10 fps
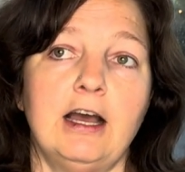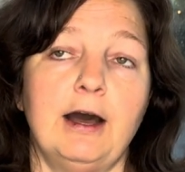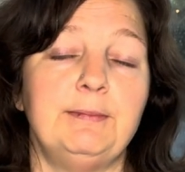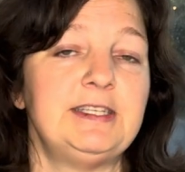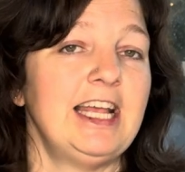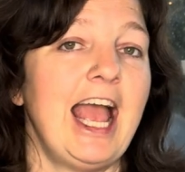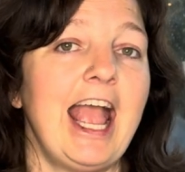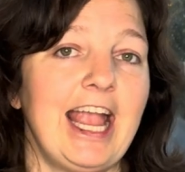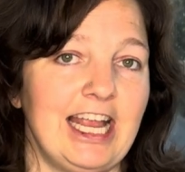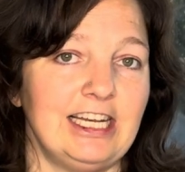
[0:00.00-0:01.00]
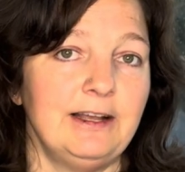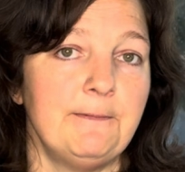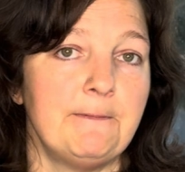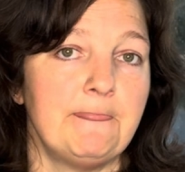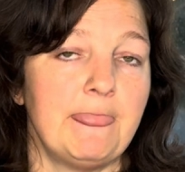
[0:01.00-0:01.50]
obtain
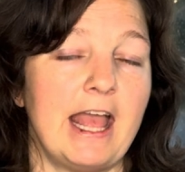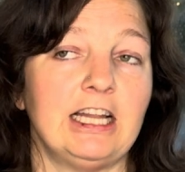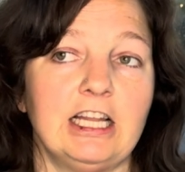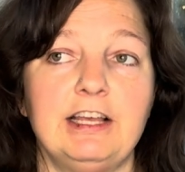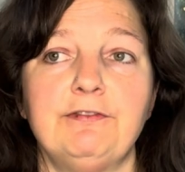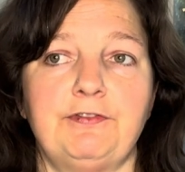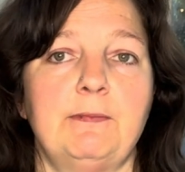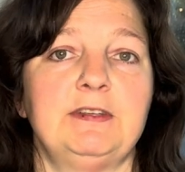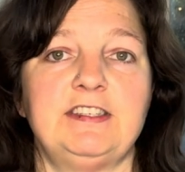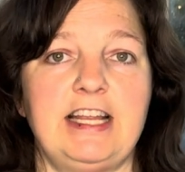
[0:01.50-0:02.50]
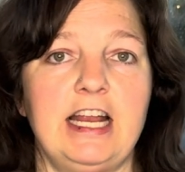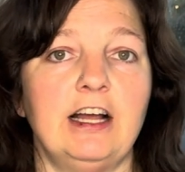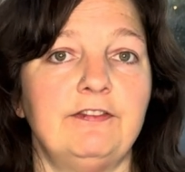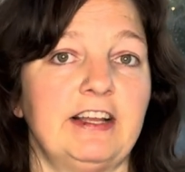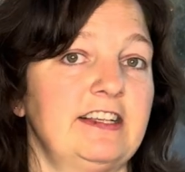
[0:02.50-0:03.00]
and live from a state
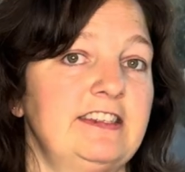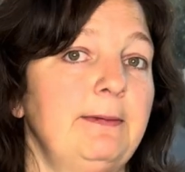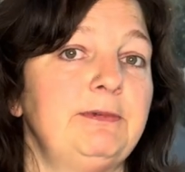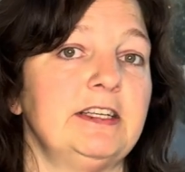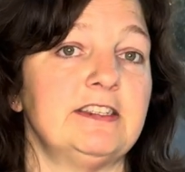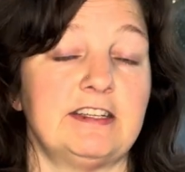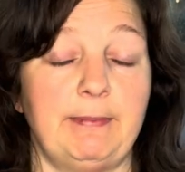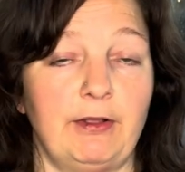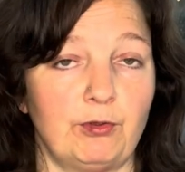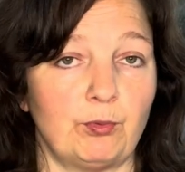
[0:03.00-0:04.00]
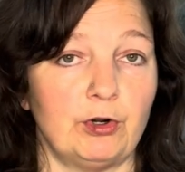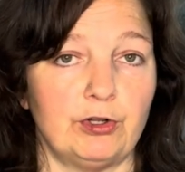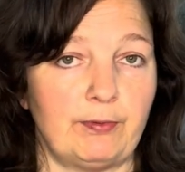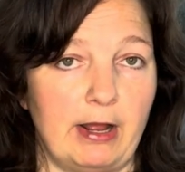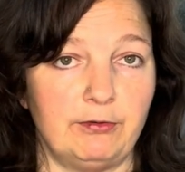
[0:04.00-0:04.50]
of acceptance about the world
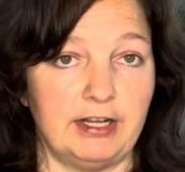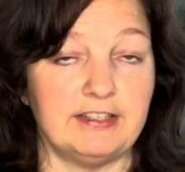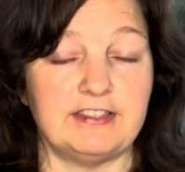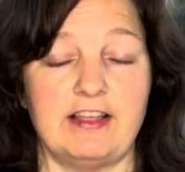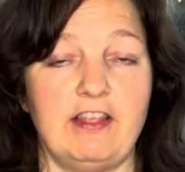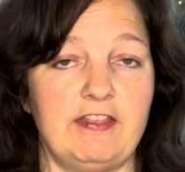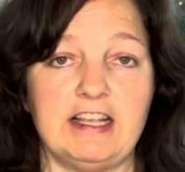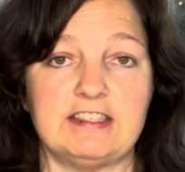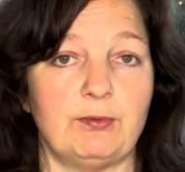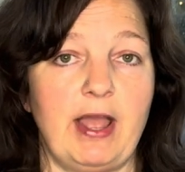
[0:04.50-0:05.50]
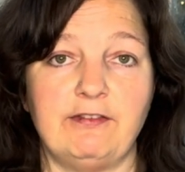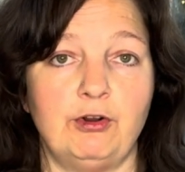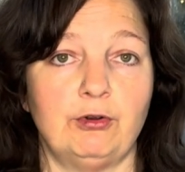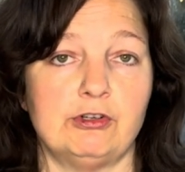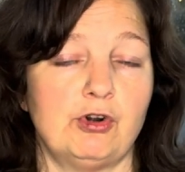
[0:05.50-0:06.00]
around us and the things that we have
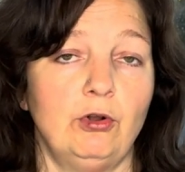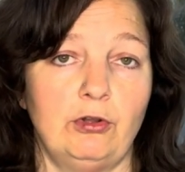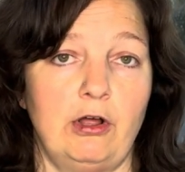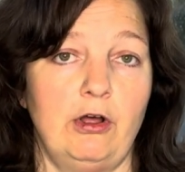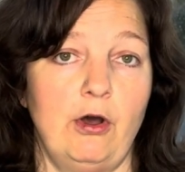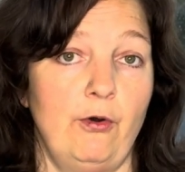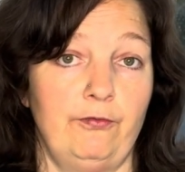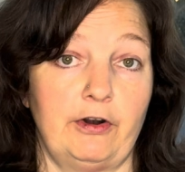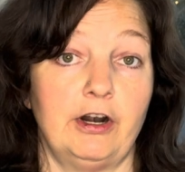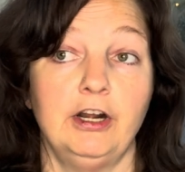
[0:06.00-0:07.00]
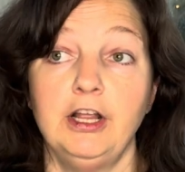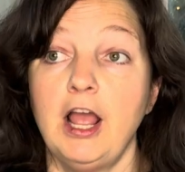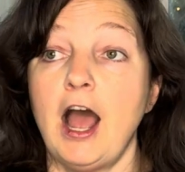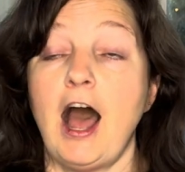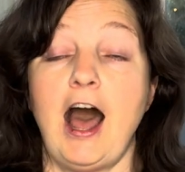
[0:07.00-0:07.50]
no control over.
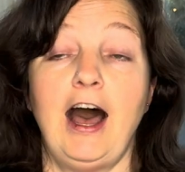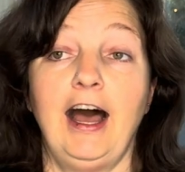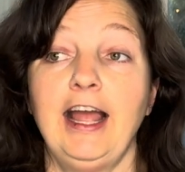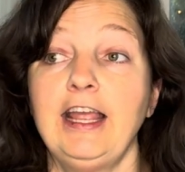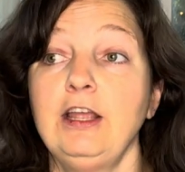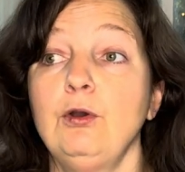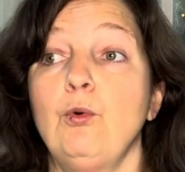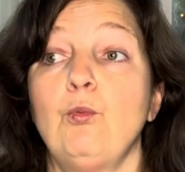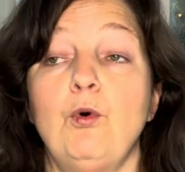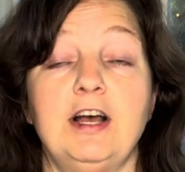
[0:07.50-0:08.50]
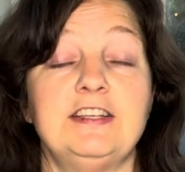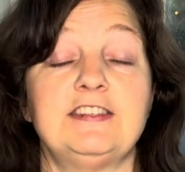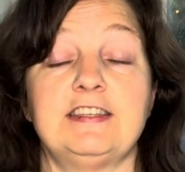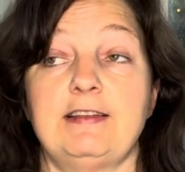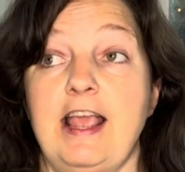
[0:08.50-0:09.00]
I
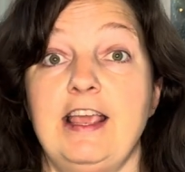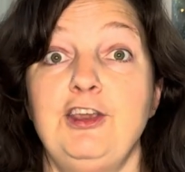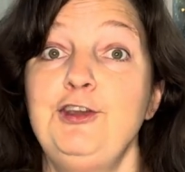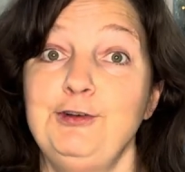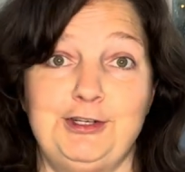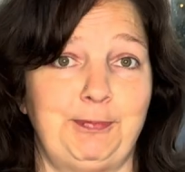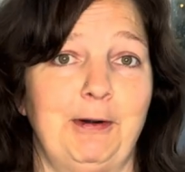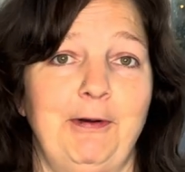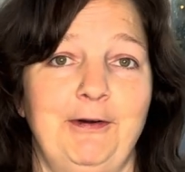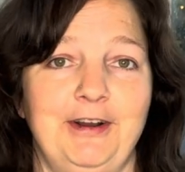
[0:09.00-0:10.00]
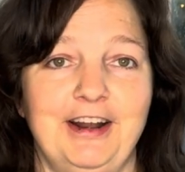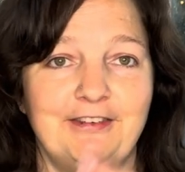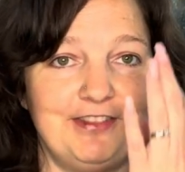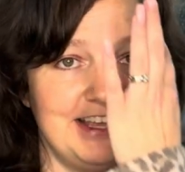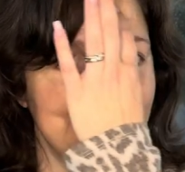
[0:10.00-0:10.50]
was a huge proponent
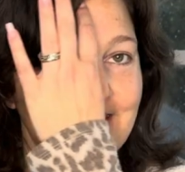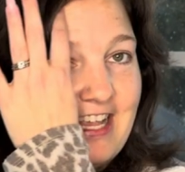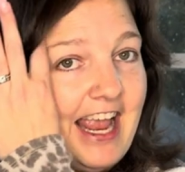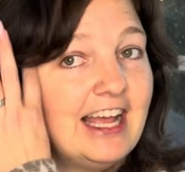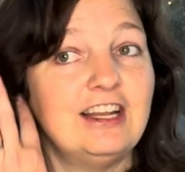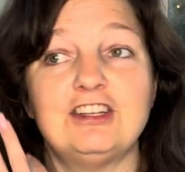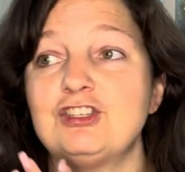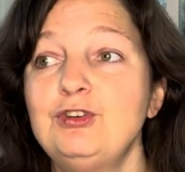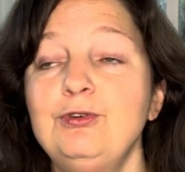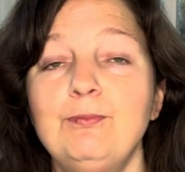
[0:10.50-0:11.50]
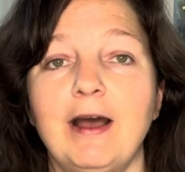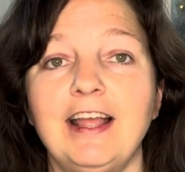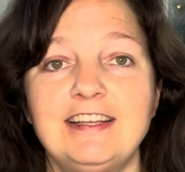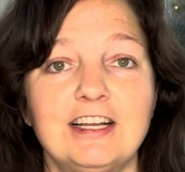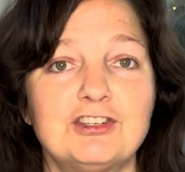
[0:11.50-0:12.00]
of this, and to
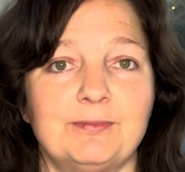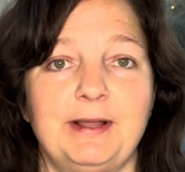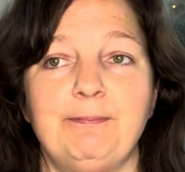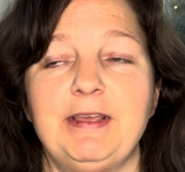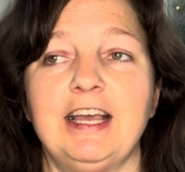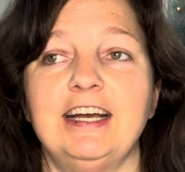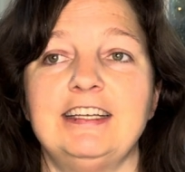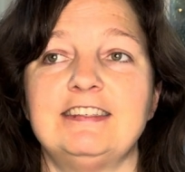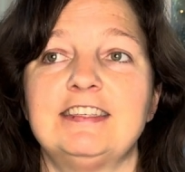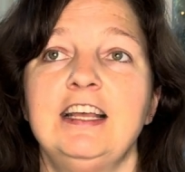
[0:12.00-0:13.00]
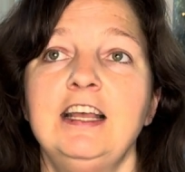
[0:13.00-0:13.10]
my detriment, because